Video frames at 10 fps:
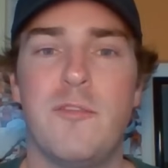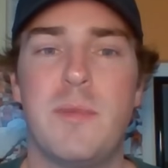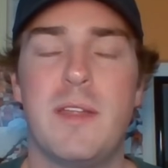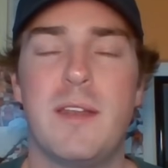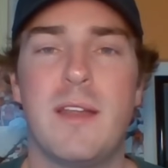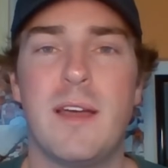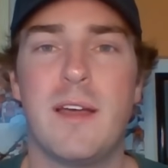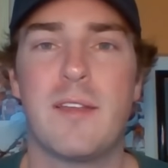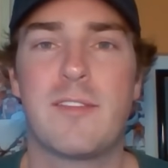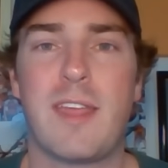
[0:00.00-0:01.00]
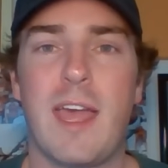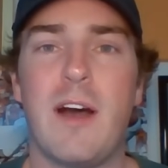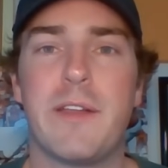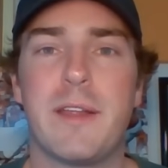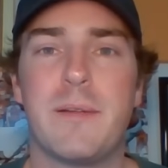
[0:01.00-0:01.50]
You've been
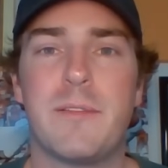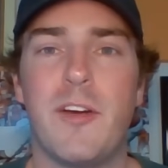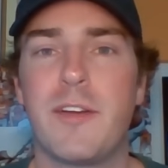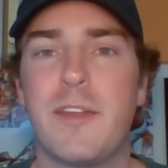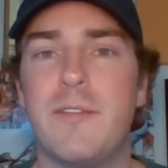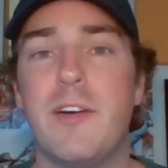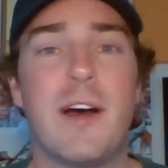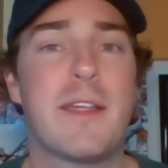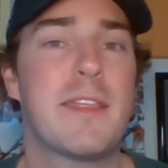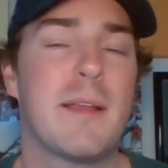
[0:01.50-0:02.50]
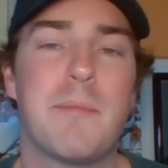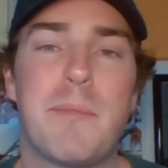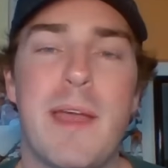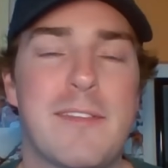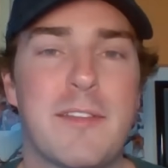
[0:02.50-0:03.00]
scouting Duncanville. I think
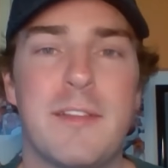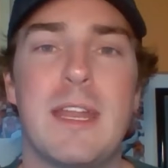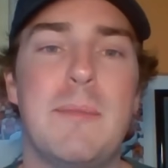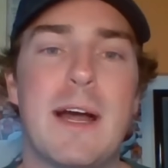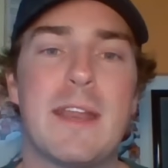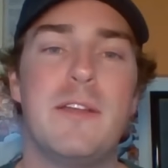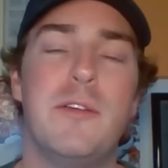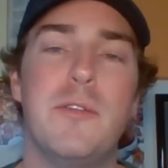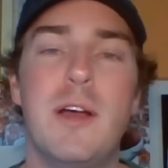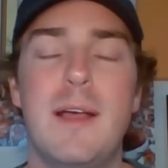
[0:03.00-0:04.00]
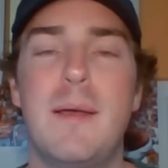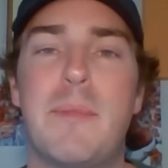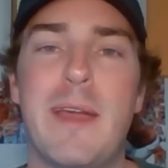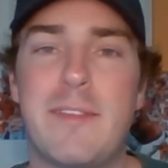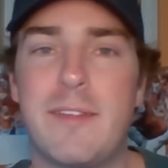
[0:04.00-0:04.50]
basically anybody who
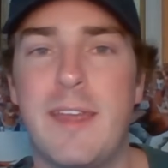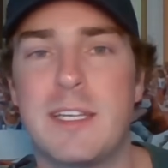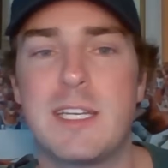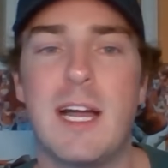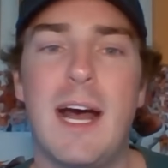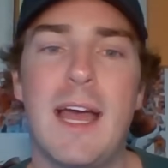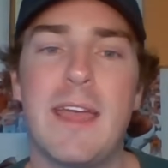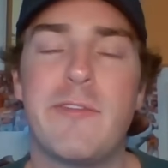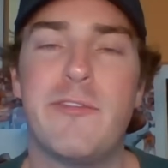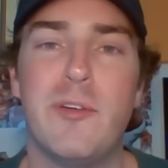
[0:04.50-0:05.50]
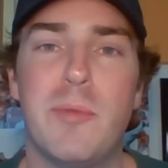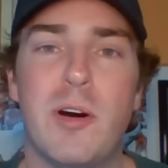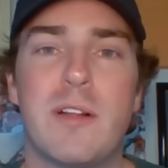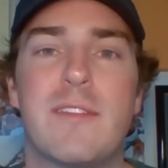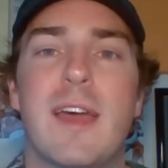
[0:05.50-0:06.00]
pays attention to high-end
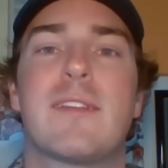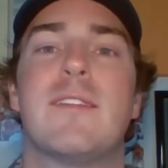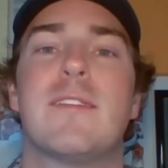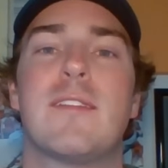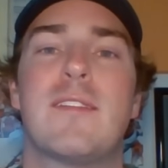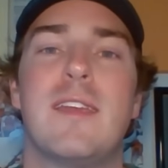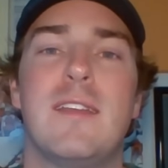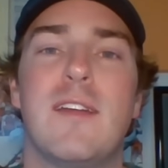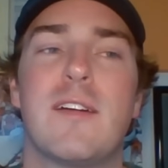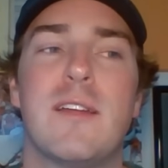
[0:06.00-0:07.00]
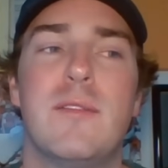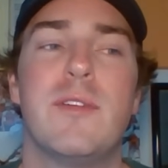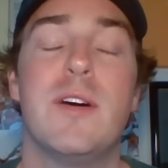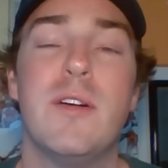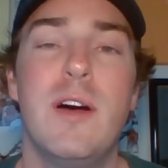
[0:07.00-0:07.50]
football in Texas has seen
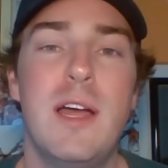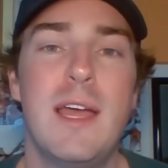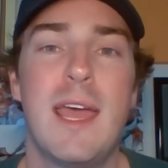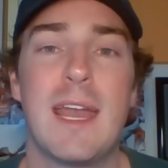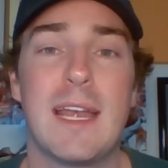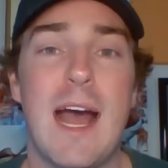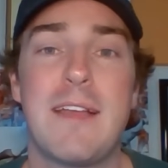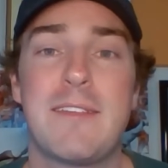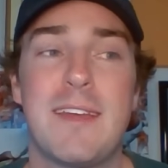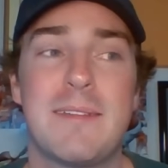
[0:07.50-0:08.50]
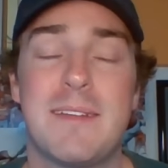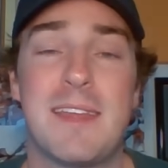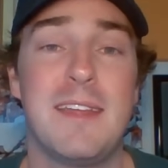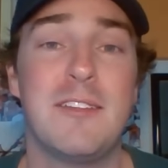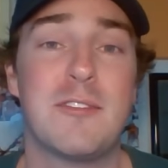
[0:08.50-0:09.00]
Duncanville. And guys like
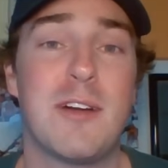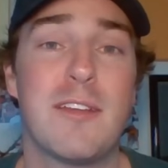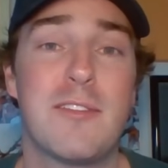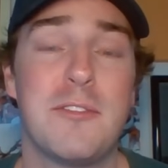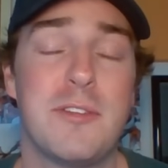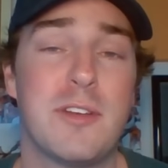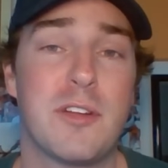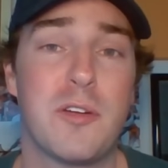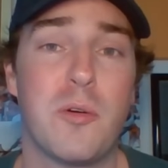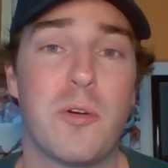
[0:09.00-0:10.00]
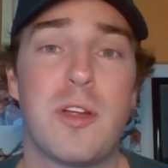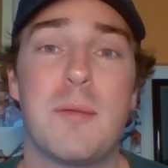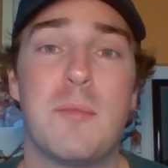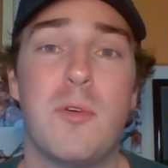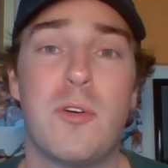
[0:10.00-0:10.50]
Keelan Russell and
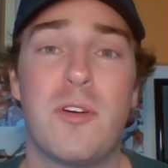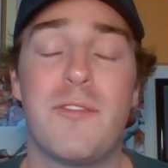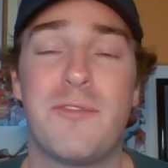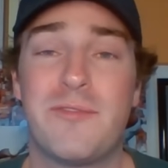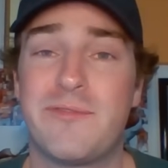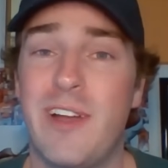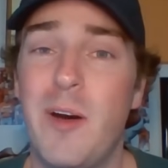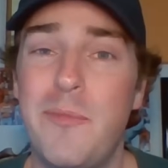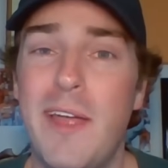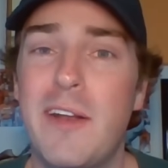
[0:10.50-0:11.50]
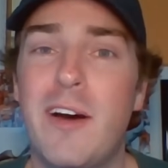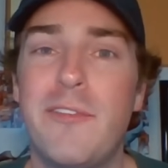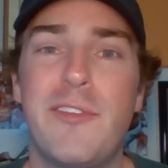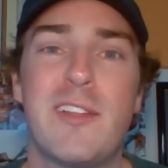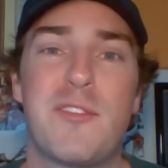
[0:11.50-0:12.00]
DeCorian Moore have helped that
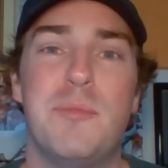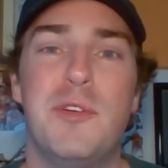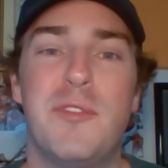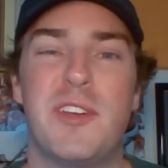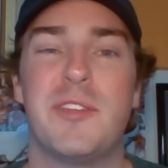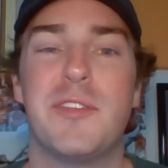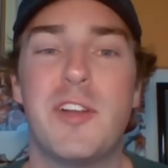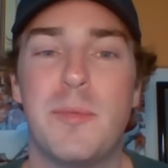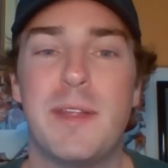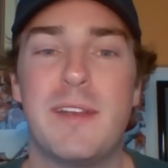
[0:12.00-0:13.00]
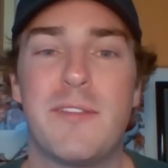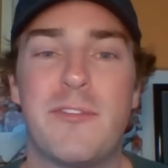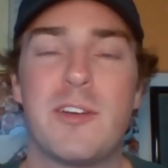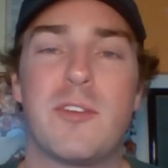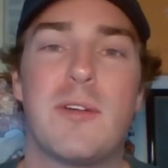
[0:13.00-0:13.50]
offense move in a little bit
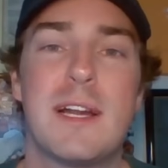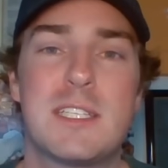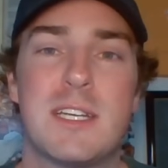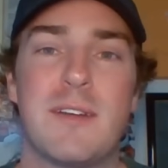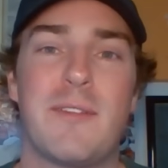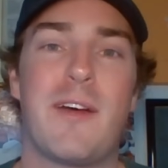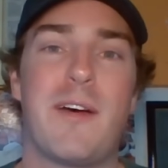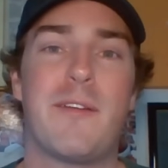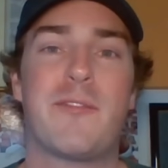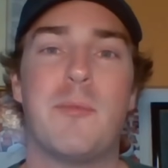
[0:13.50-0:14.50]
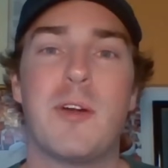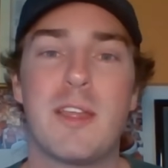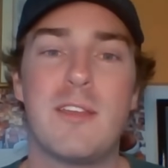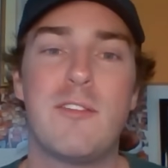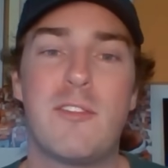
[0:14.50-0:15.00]
different direction from what
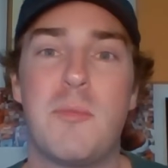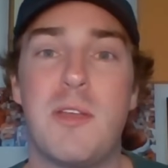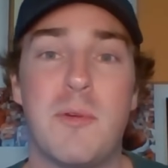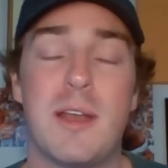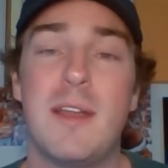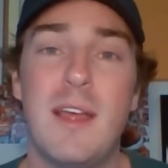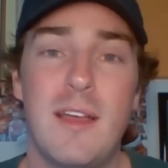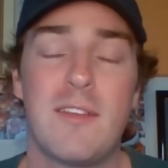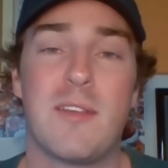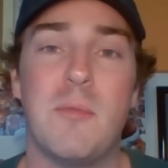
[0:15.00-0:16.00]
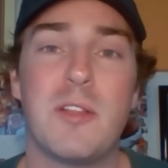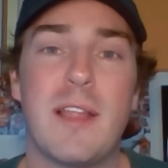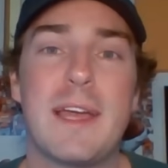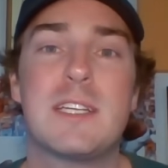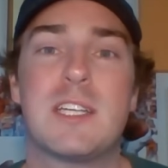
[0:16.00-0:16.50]
it used to be when someone
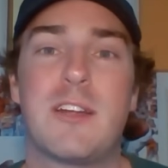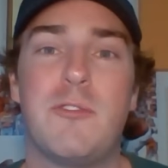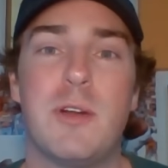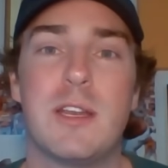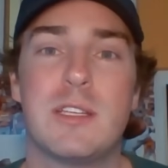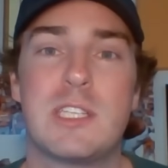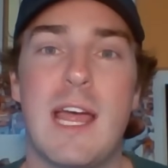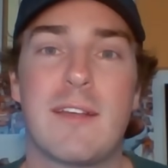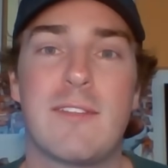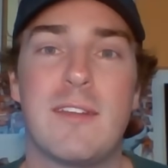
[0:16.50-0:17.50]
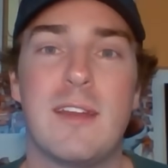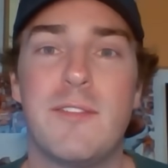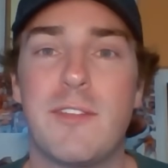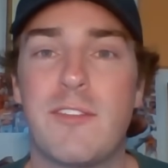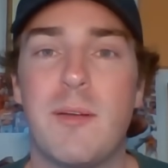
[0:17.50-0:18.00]
like Jaquindon Jackson and
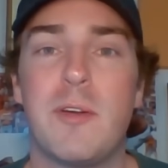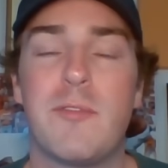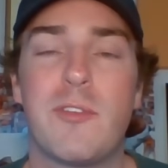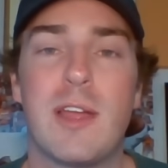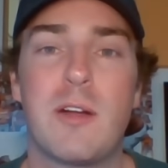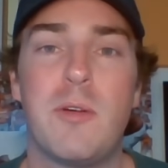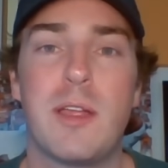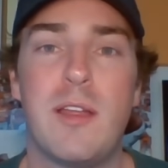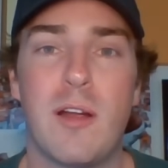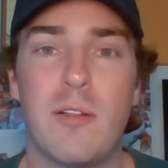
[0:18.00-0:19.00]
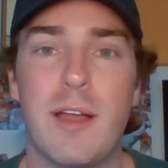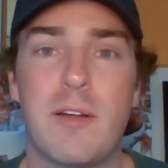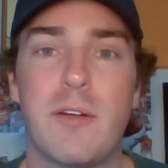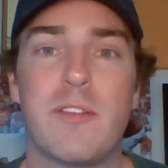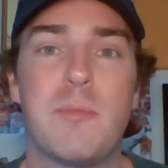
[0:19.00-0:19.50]
even someone for that quick year
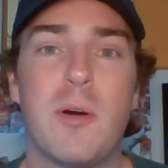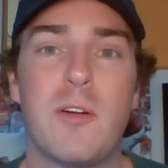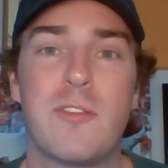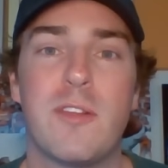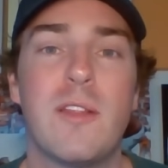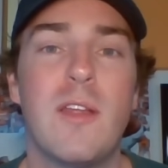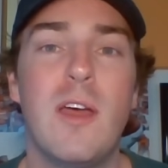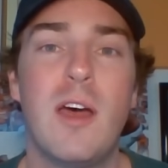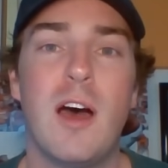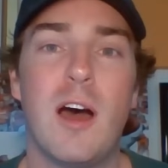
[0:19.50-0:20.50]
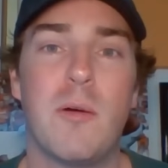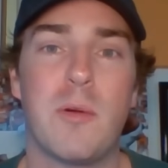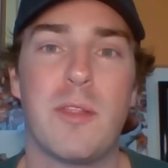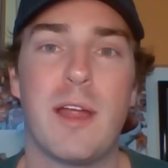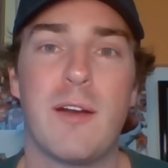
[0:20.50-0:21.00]
like Chris Parson
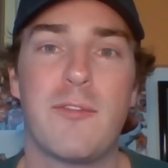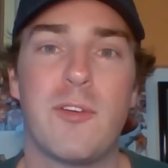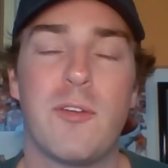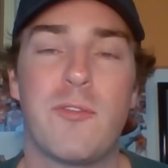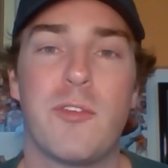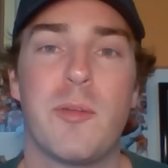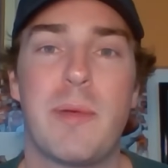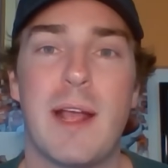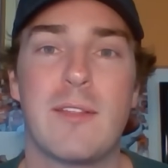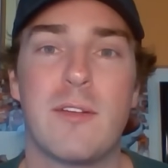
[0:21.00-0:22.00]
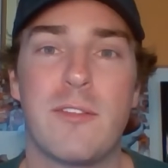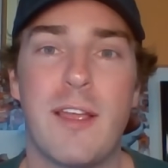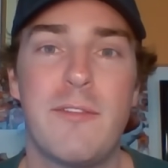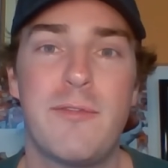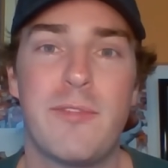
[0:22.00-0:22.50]
were there for the Panthers.
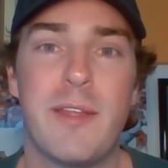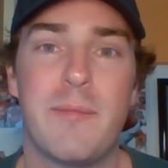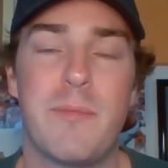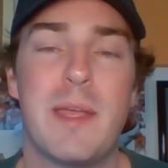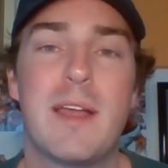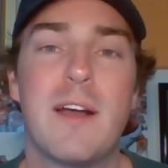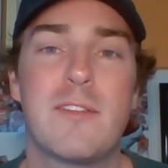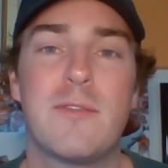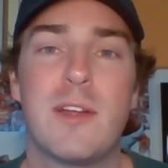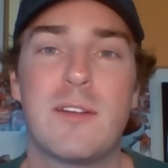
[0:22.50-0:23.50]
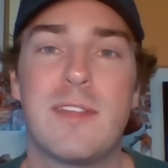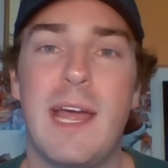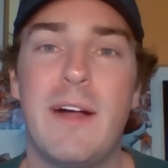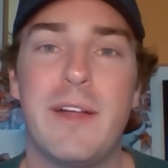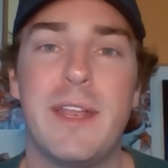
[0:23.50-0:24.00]
Because of their
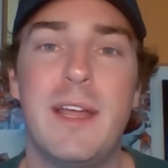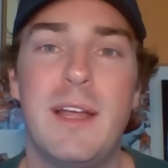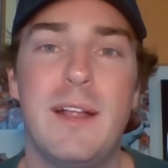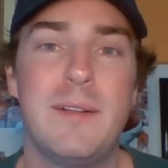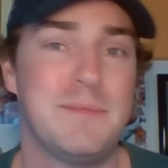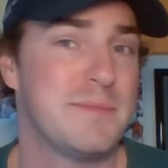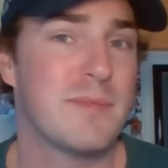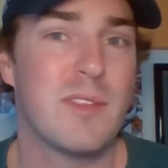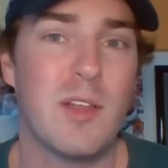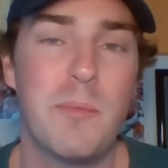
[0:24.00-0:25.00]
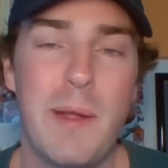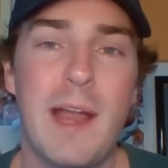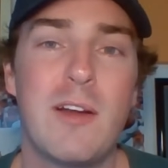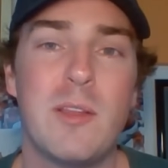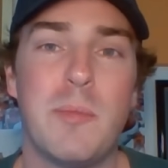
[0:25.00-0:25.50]
talent, they're
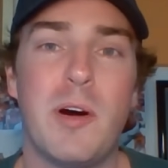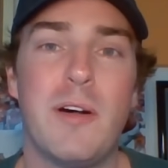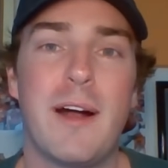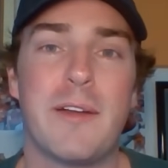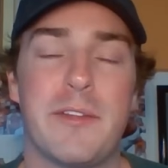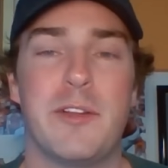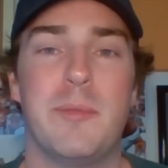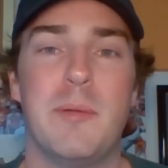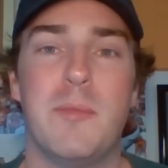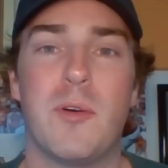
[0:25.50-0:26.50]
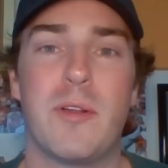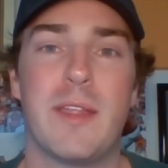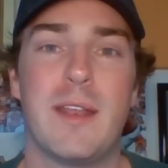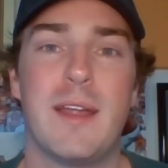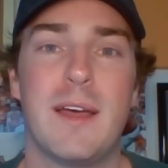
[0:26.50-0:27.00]
airing the ball a little bit more
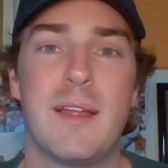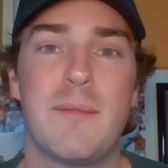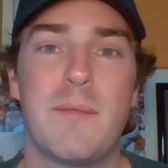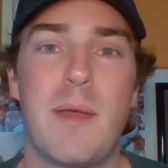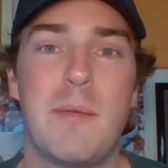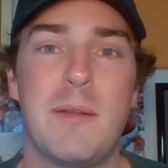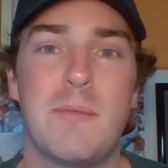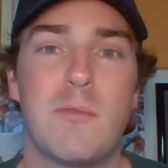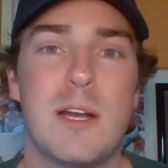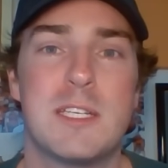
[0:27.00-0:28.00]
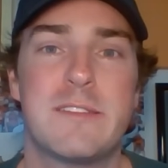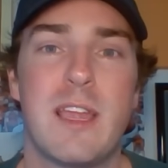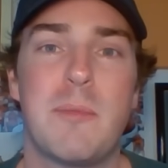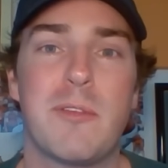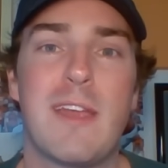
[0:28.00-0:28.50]
than maybe Reggie
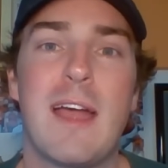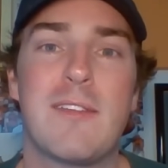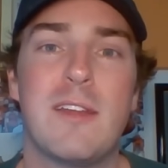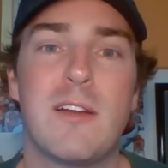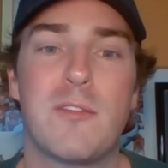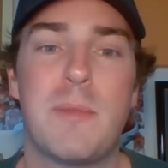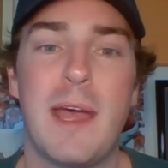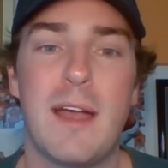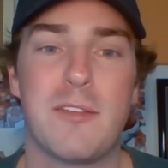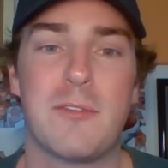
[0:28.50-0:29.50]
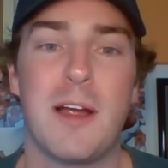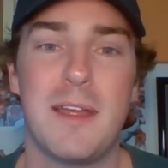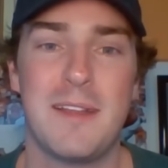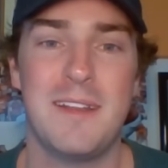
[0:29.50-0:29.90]
Samples has in years past, right?